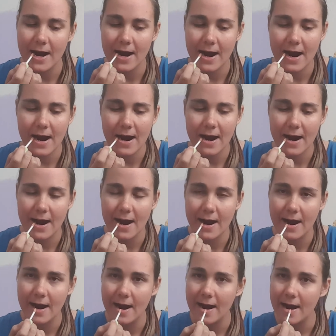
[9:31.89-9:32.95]

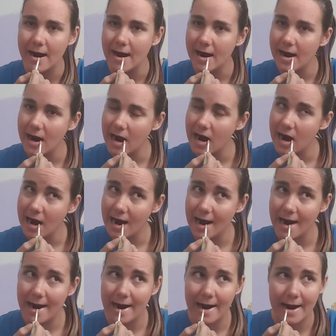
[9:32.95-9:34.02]

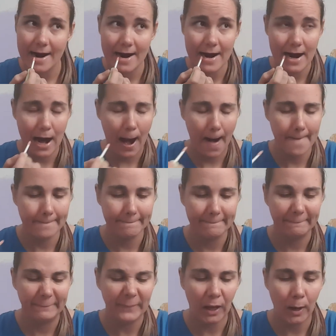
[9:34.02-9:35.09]

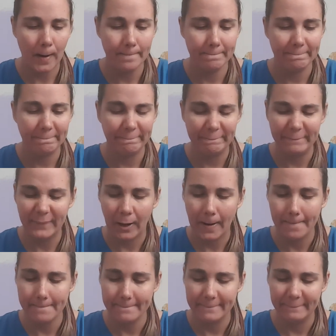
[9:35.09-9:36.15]

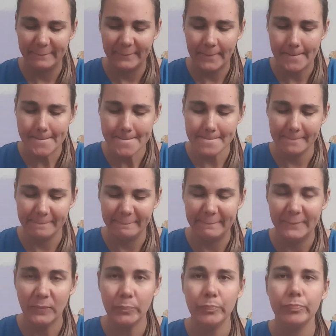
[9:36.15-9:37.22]

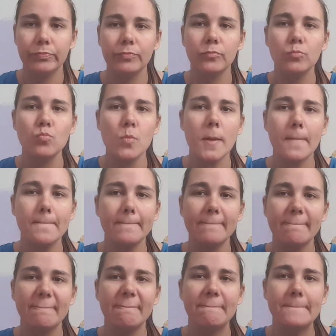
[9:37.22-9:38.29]

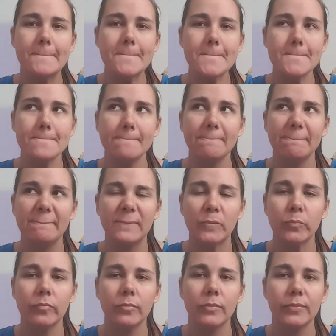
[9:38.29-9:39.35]

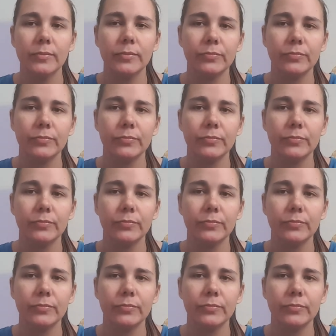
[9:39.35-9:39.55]
No one is speaking in this clip.